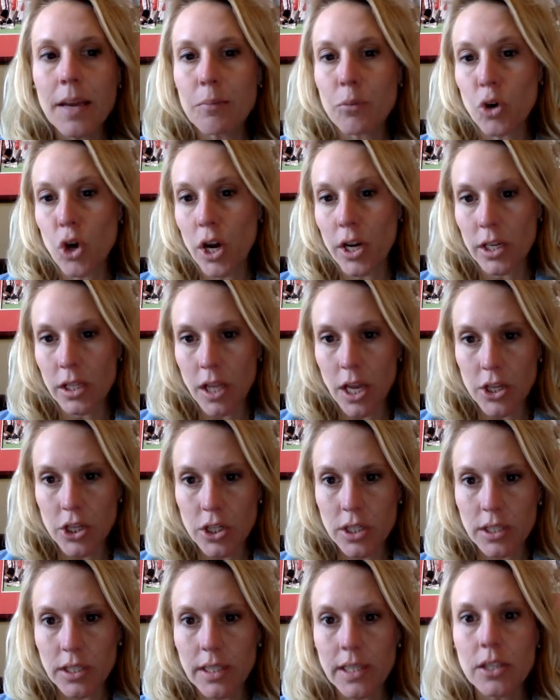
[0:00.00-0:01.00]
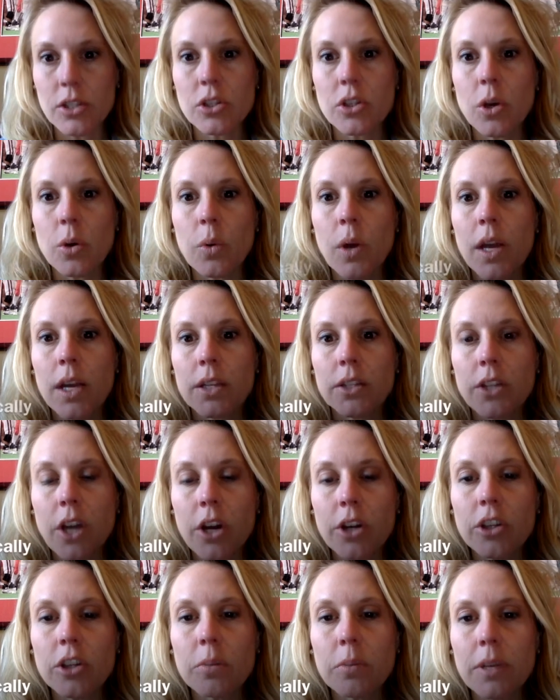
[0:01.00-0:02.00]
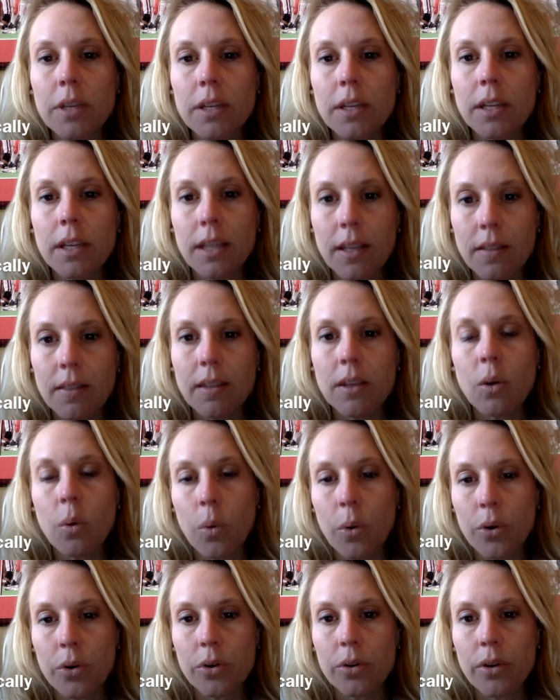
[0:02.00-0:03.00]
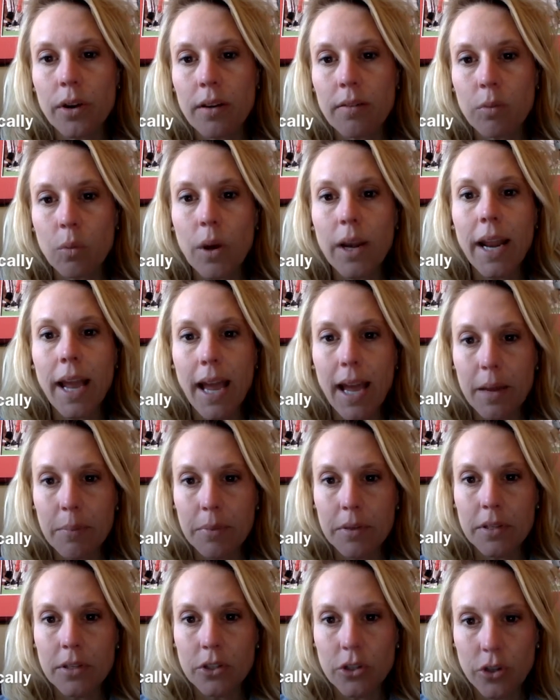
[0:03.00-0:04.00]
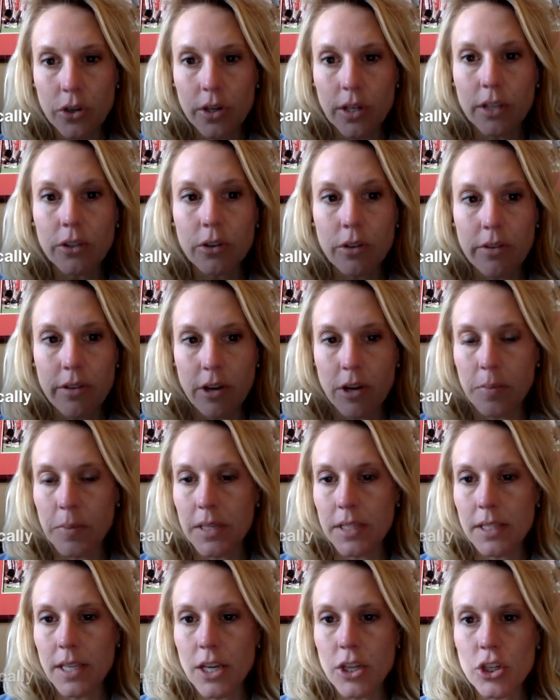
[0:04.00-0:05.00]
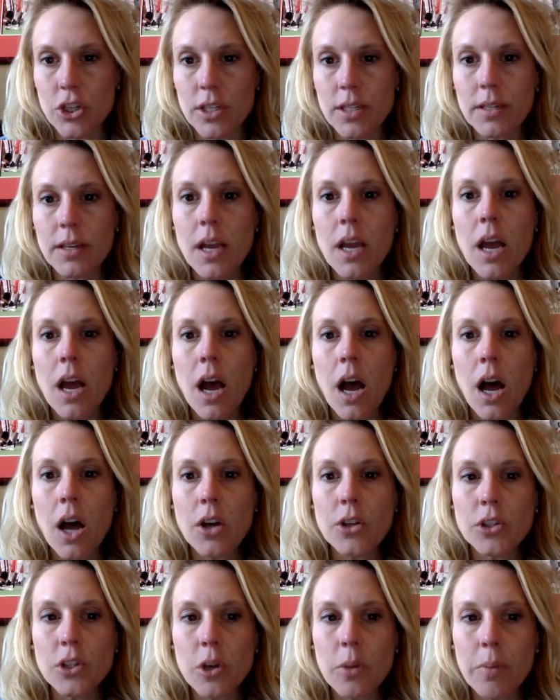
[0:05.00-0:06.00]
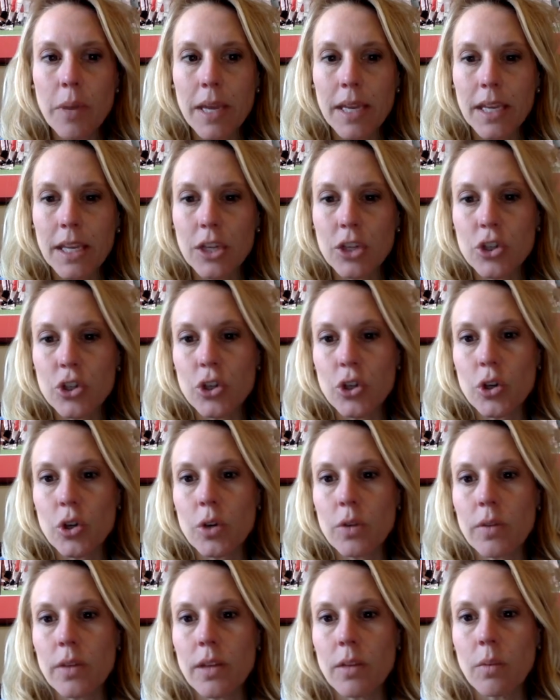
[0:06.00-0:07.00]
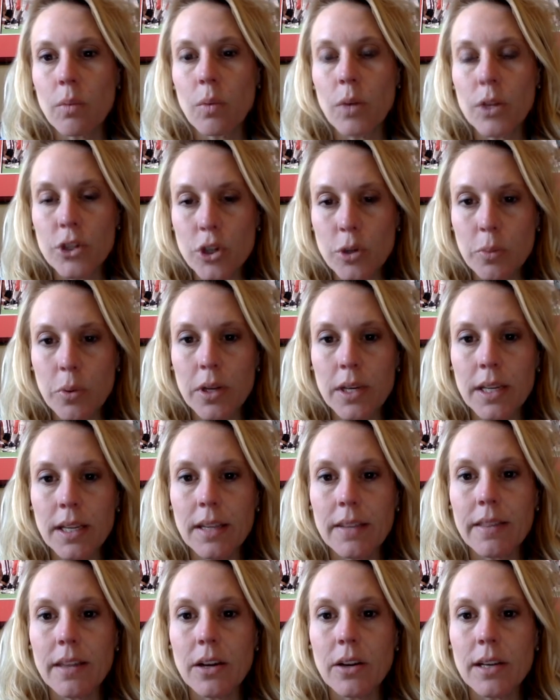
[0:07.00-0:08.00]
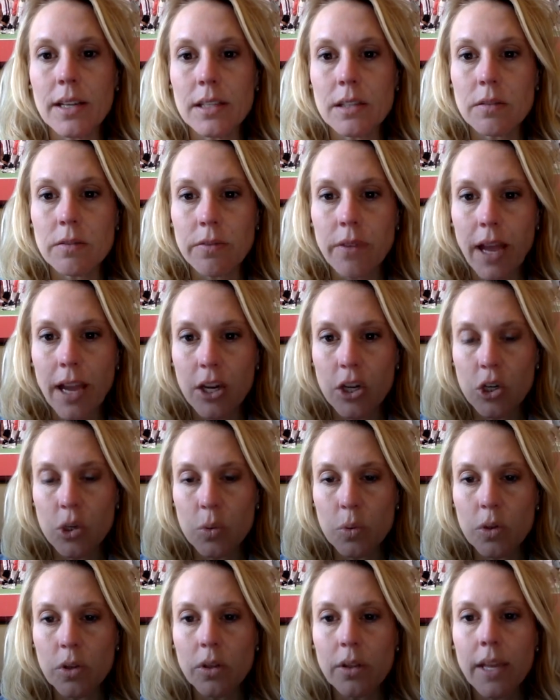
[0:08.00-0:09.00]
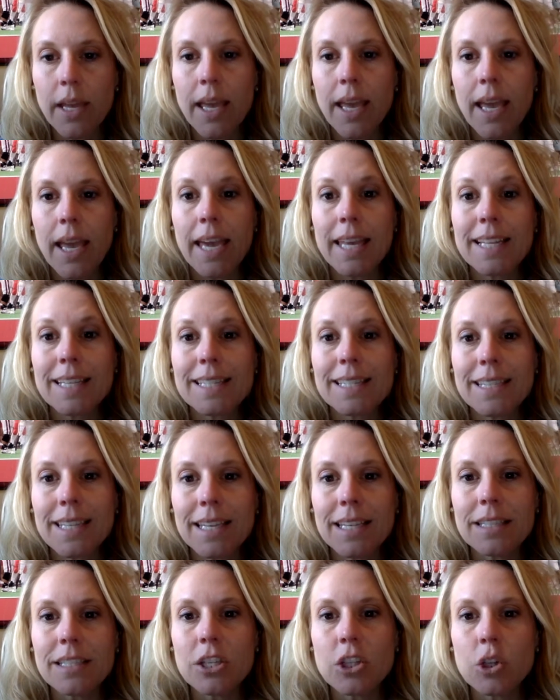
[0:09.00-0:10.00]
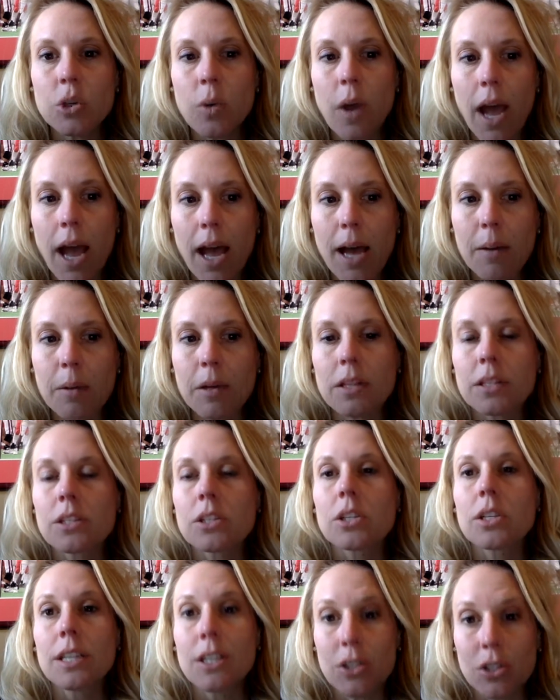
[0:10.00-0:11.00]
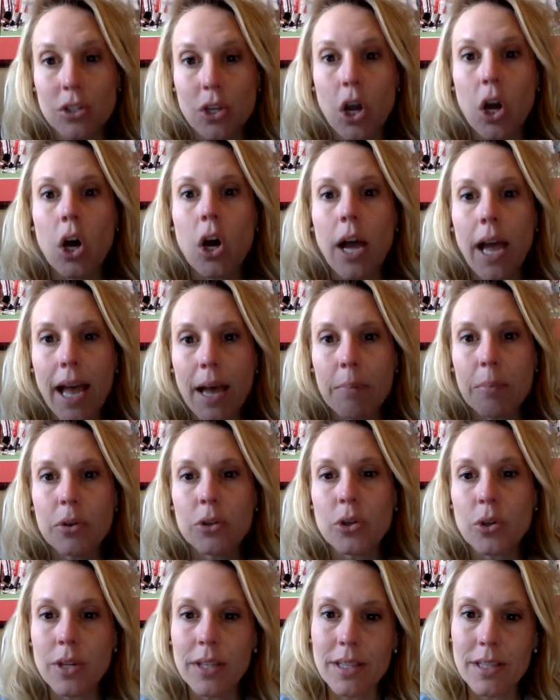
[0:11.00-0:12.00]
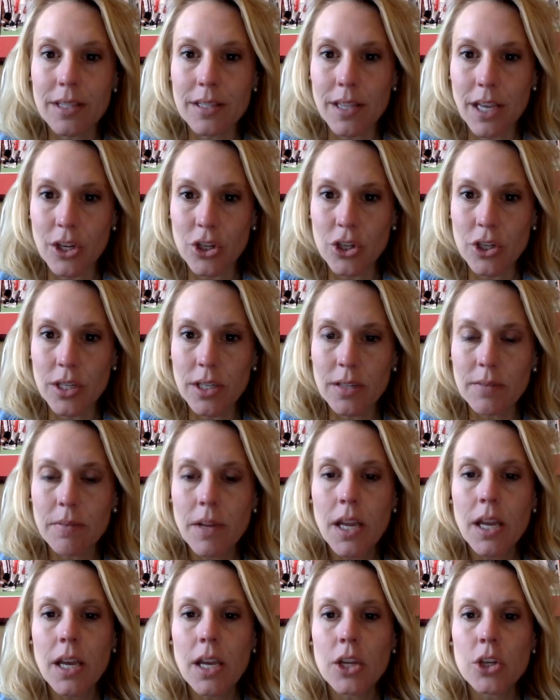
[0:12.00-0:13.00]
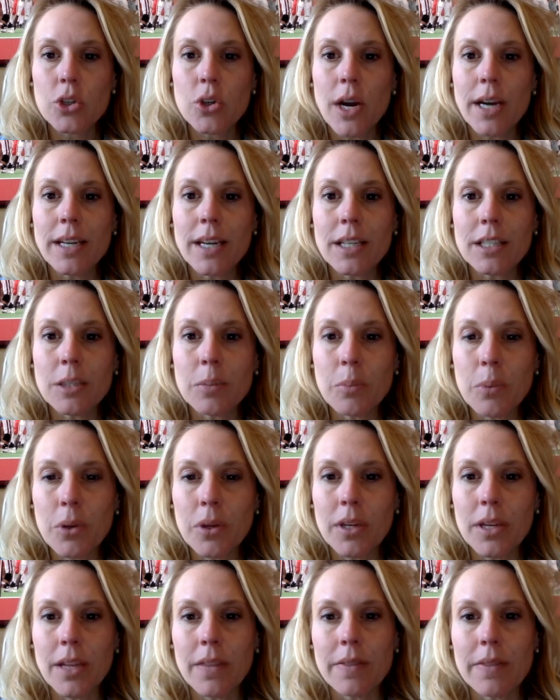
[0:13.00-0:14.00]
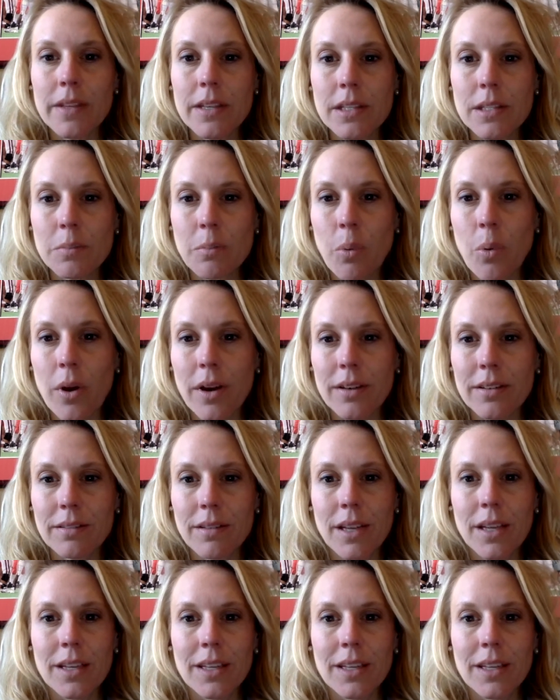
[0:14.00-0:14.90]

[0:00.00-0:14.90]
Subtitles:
chronologically. So document in the order of what happened during your therapy session. Also making sure that what you're putting in there is factual and it's things that you actually saw happen during the session. Try not to put at this point